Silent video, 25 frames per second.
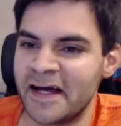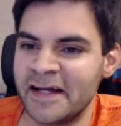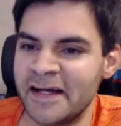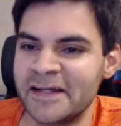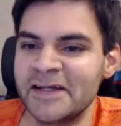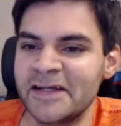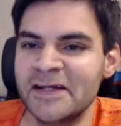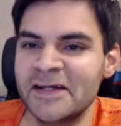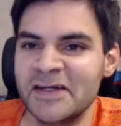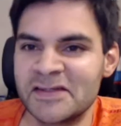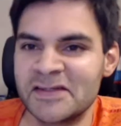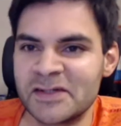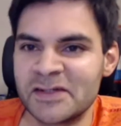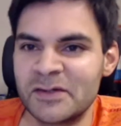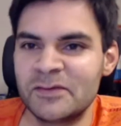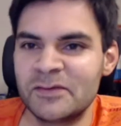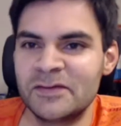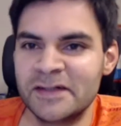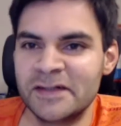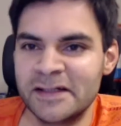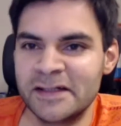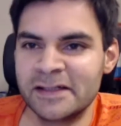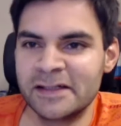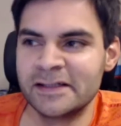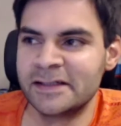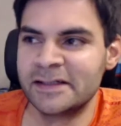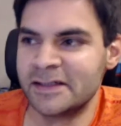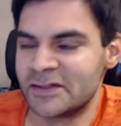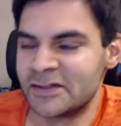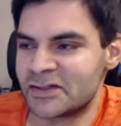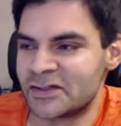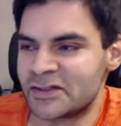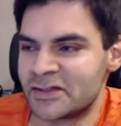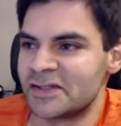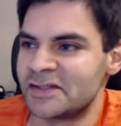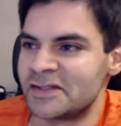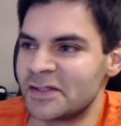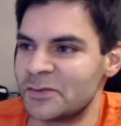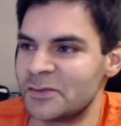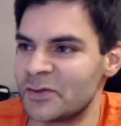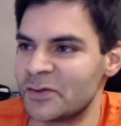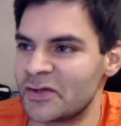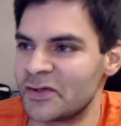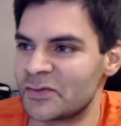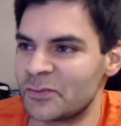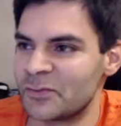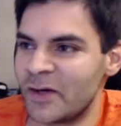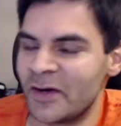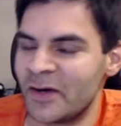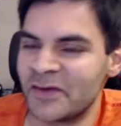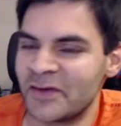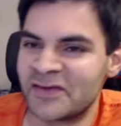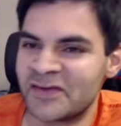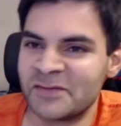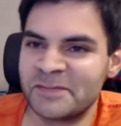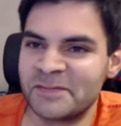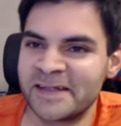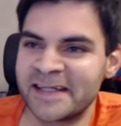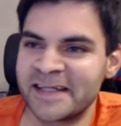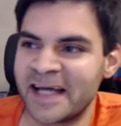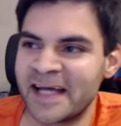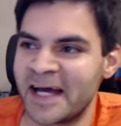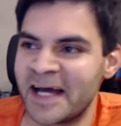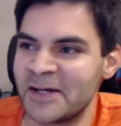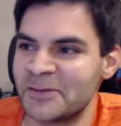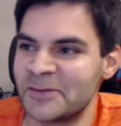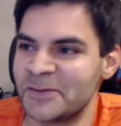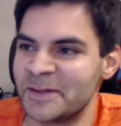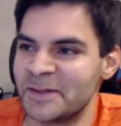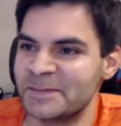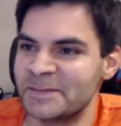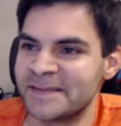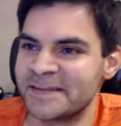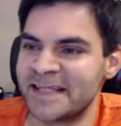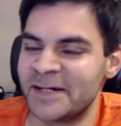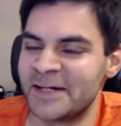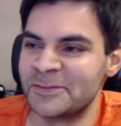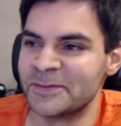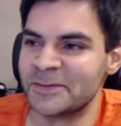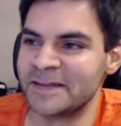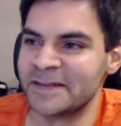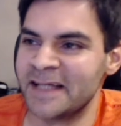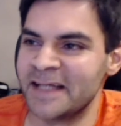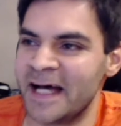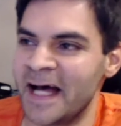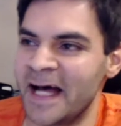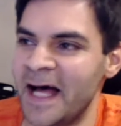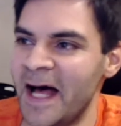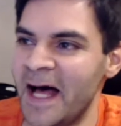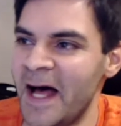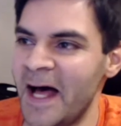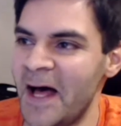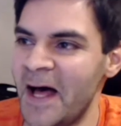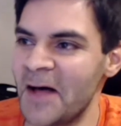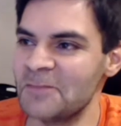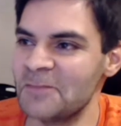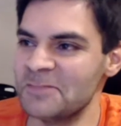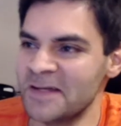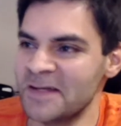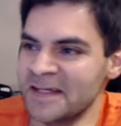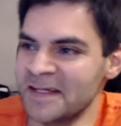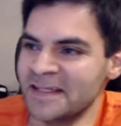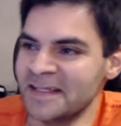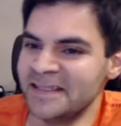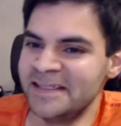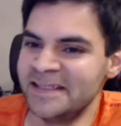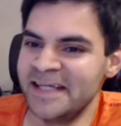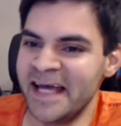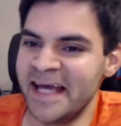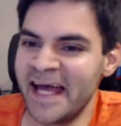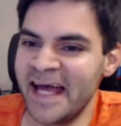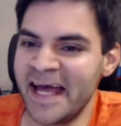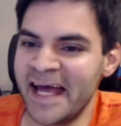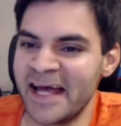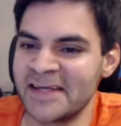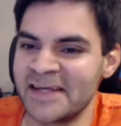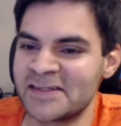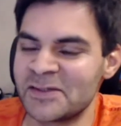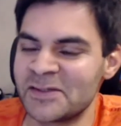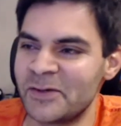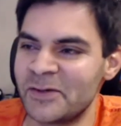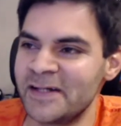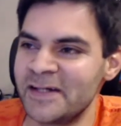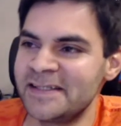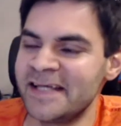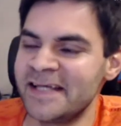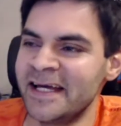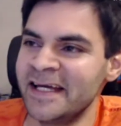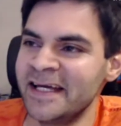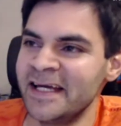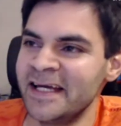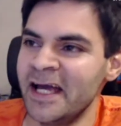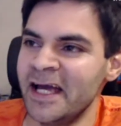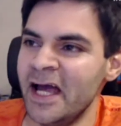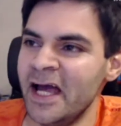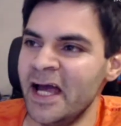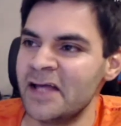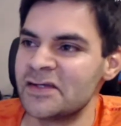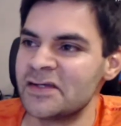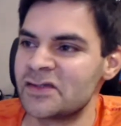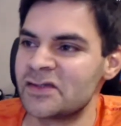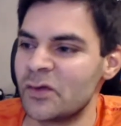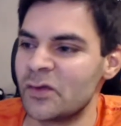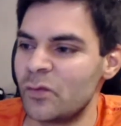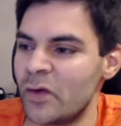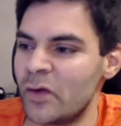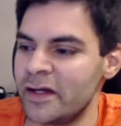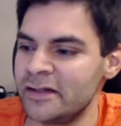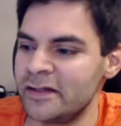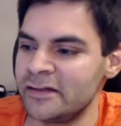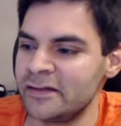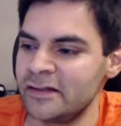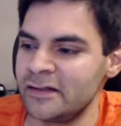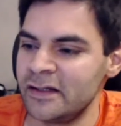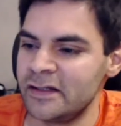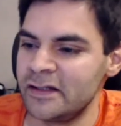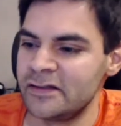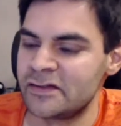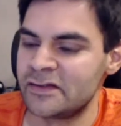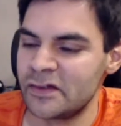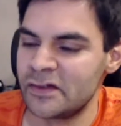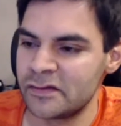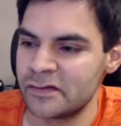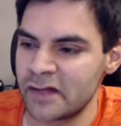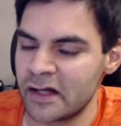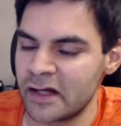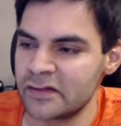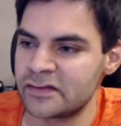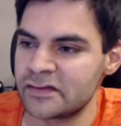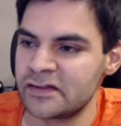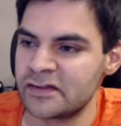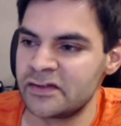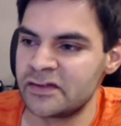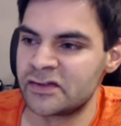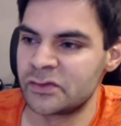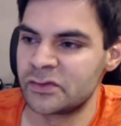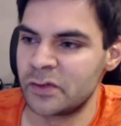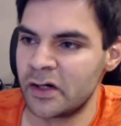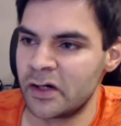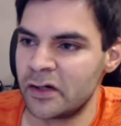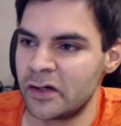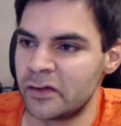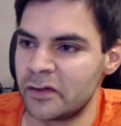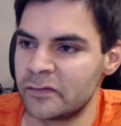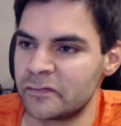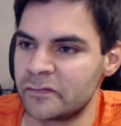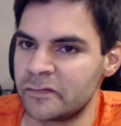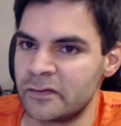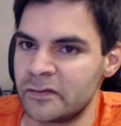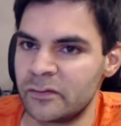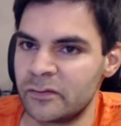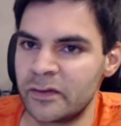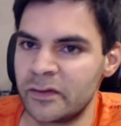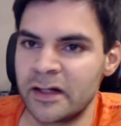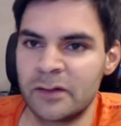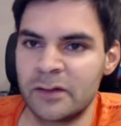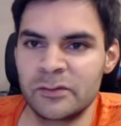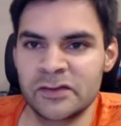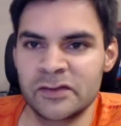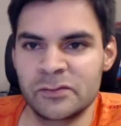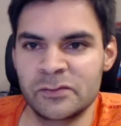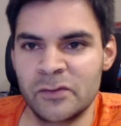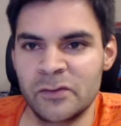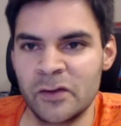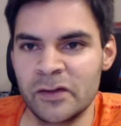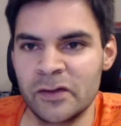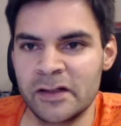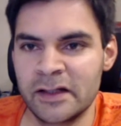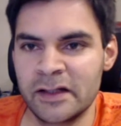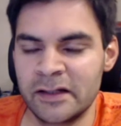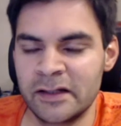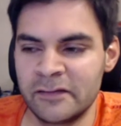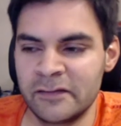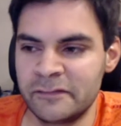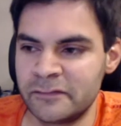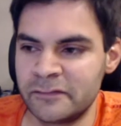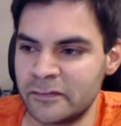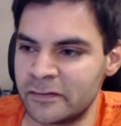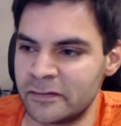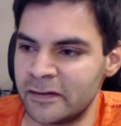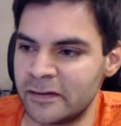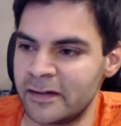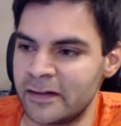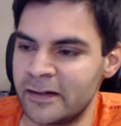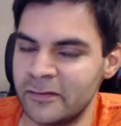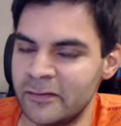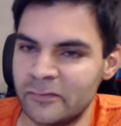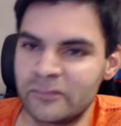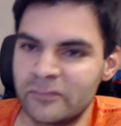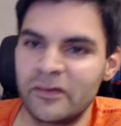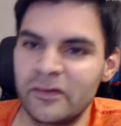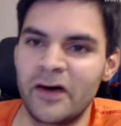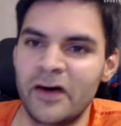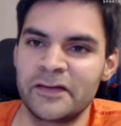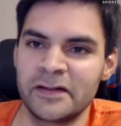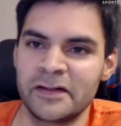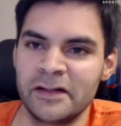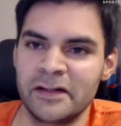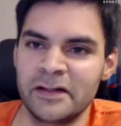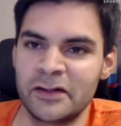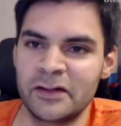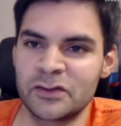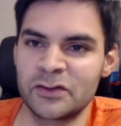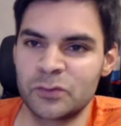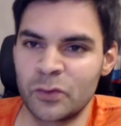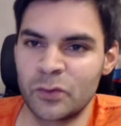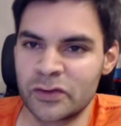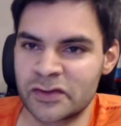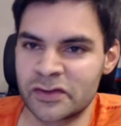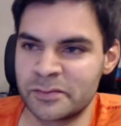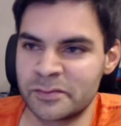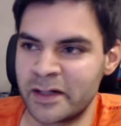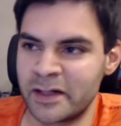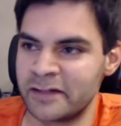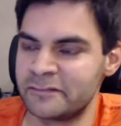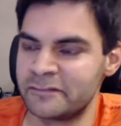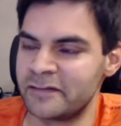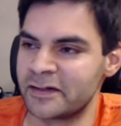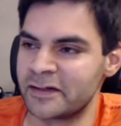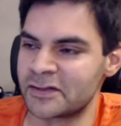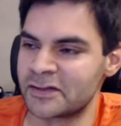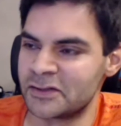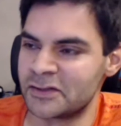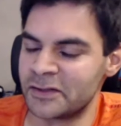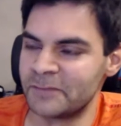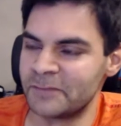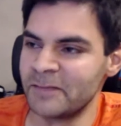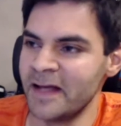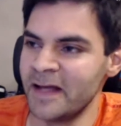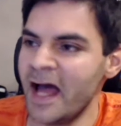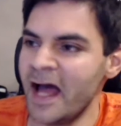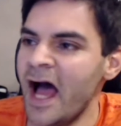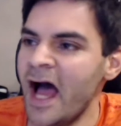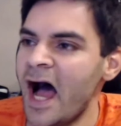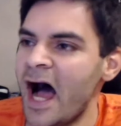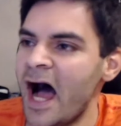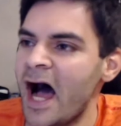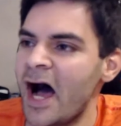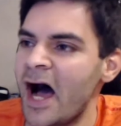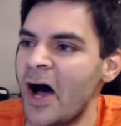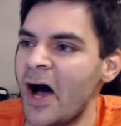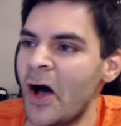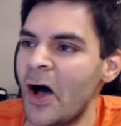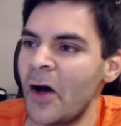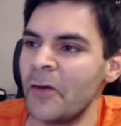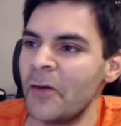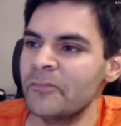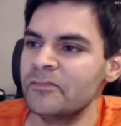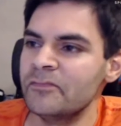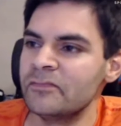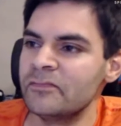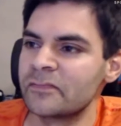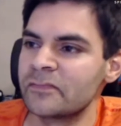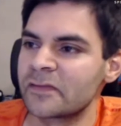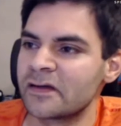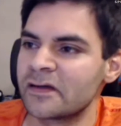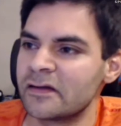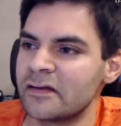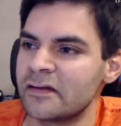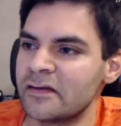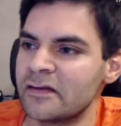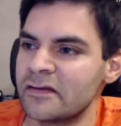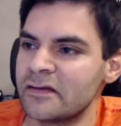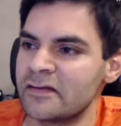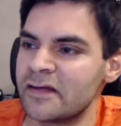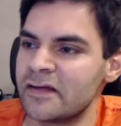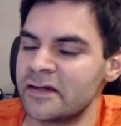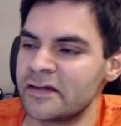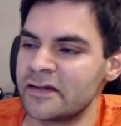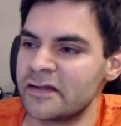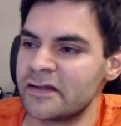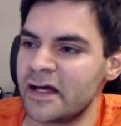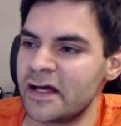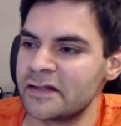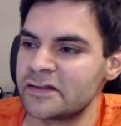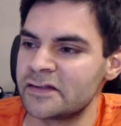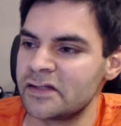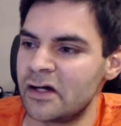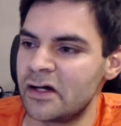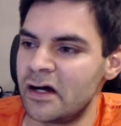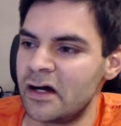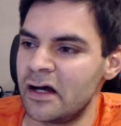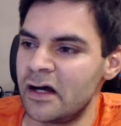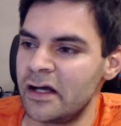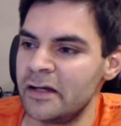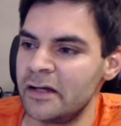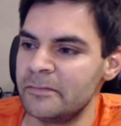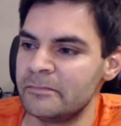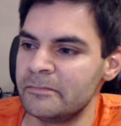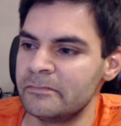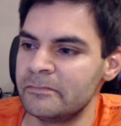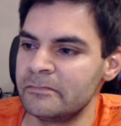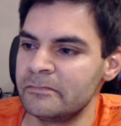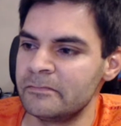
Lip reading: is a really interesting one as well. It's a big can of worms, that one. Yeah, so when in 2012, when I was working for a rather large watch manufacturer, then at that time,